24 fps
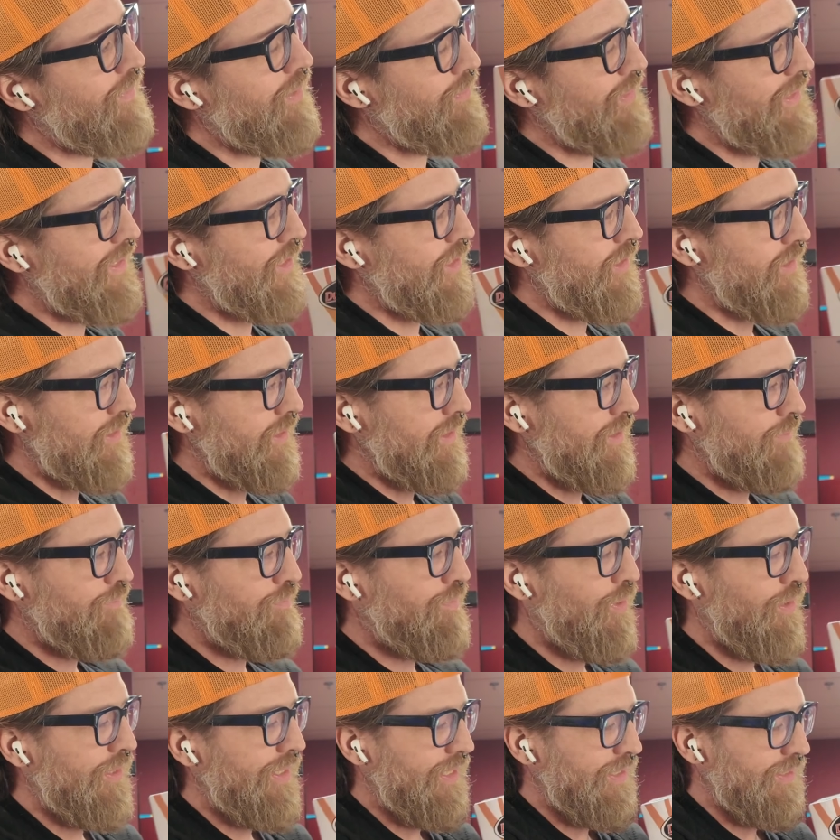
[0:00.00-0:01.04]
Let me just
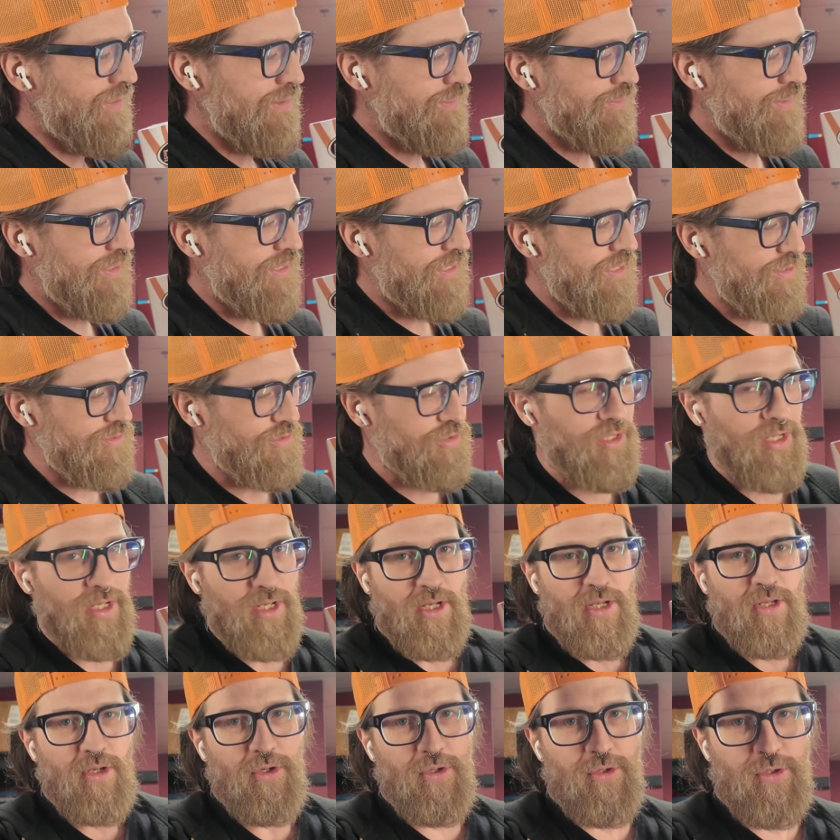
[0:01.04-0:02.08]
point out some of these
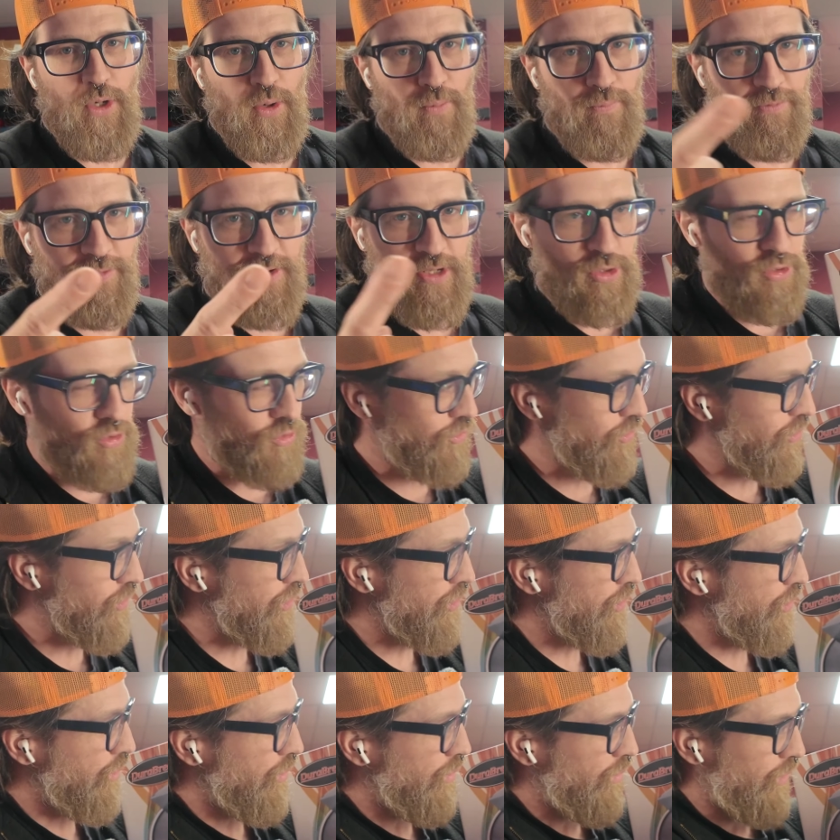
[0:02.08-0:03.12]
dope features to
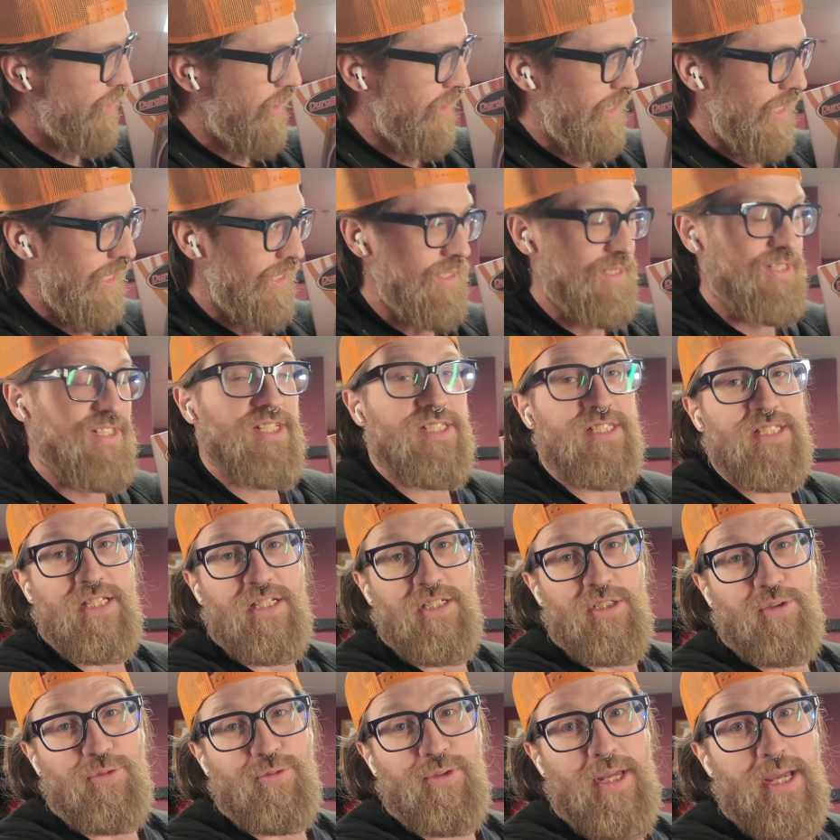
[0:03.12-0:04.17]
you. We got a
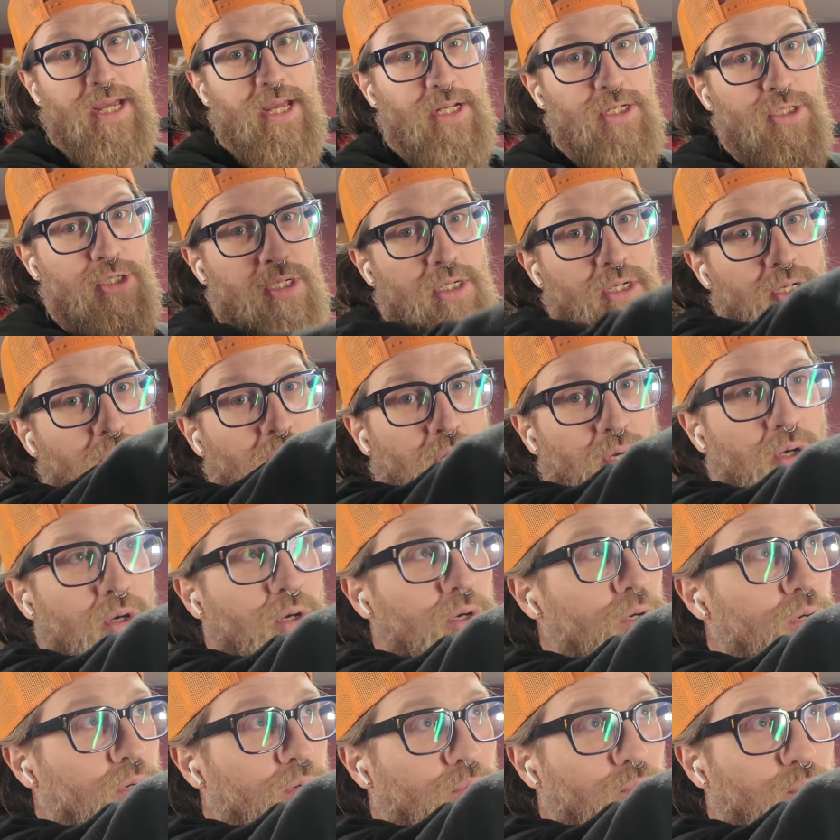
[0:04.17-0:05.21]
6-inch flange.
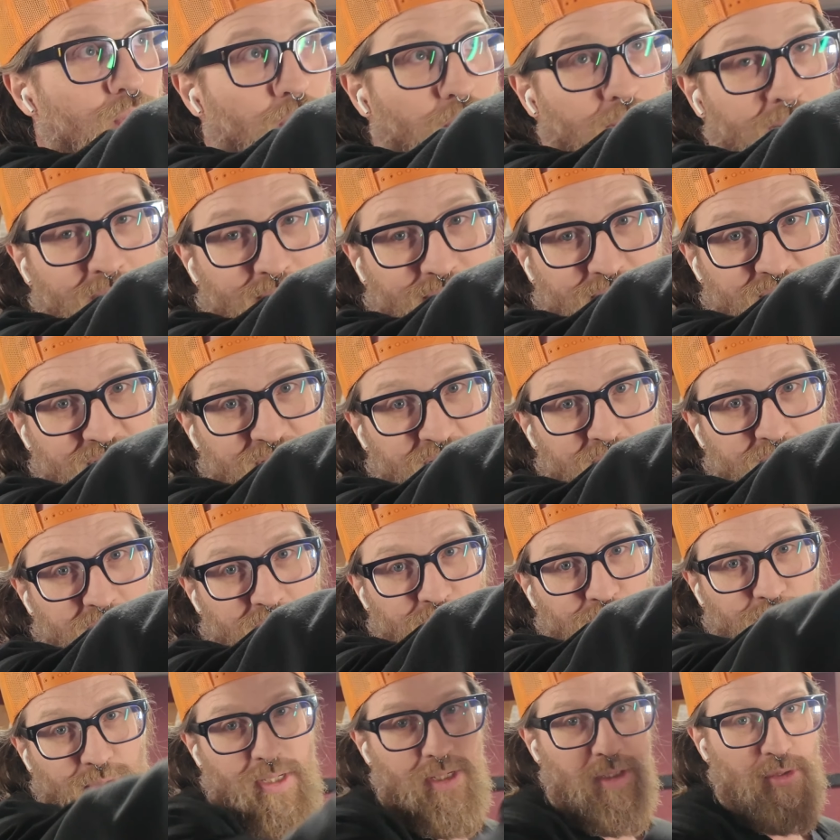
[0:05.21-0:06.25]
We already have a 6-inch
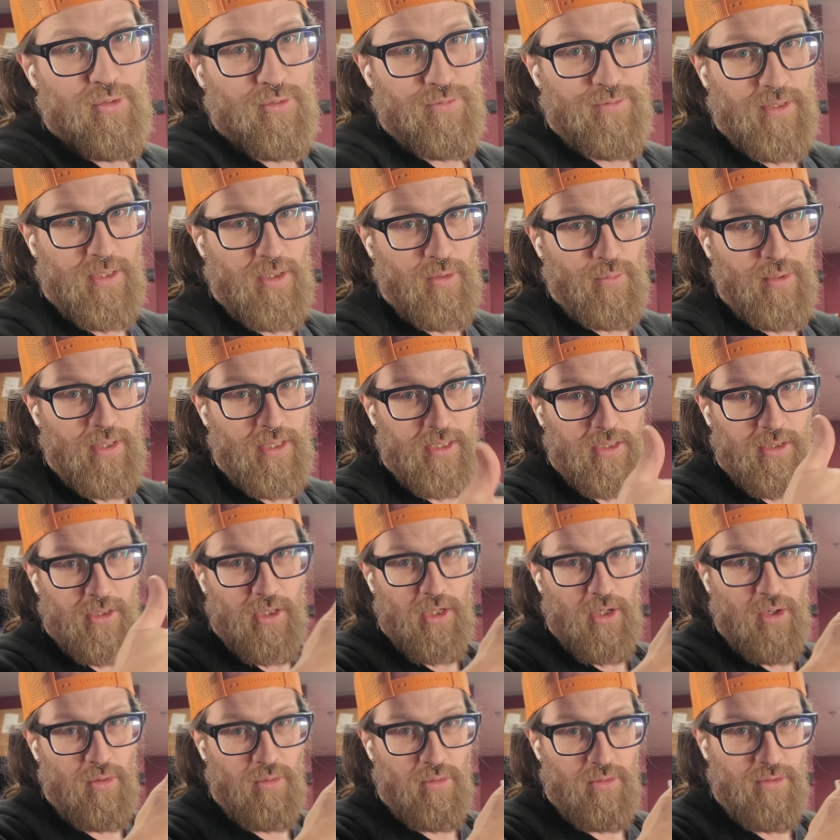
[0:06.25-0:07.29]
flange over there ready to
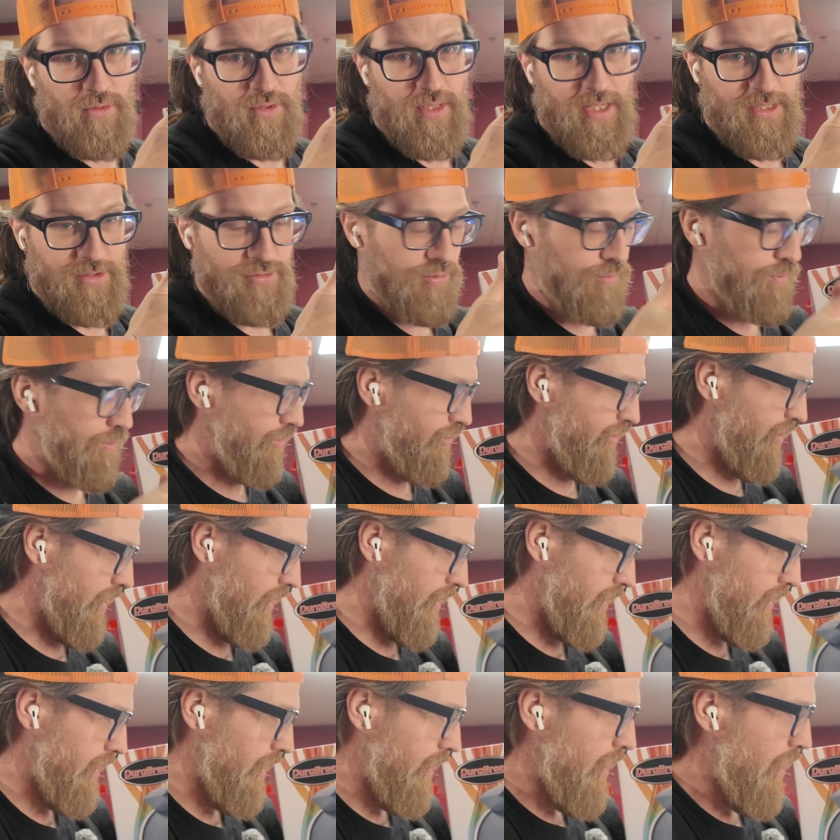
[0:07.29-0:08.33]
go. That's super
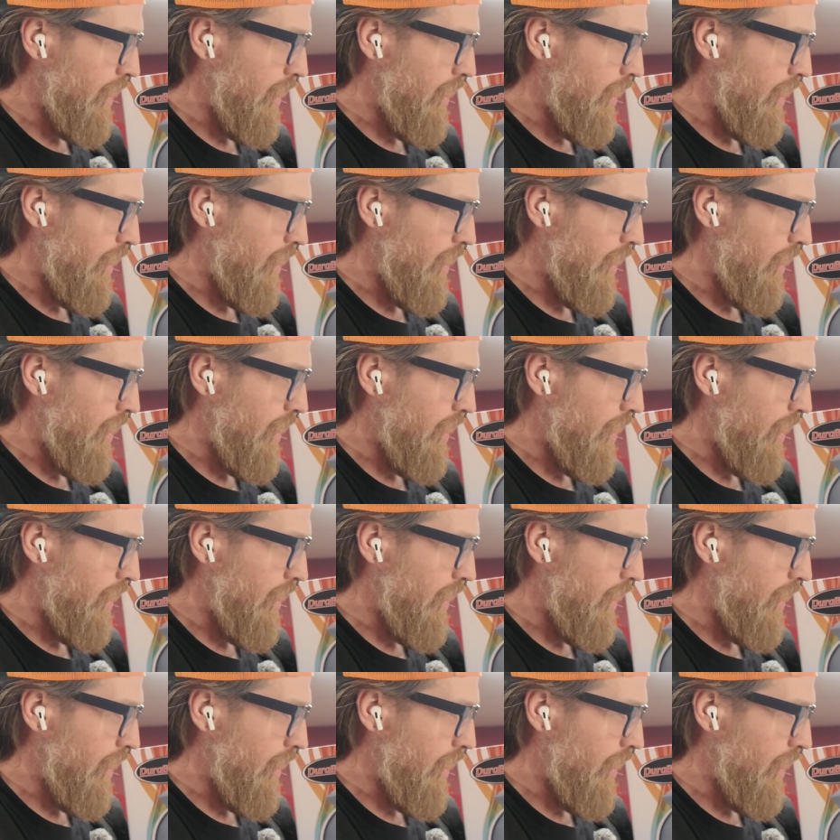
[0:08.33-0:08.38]
sick.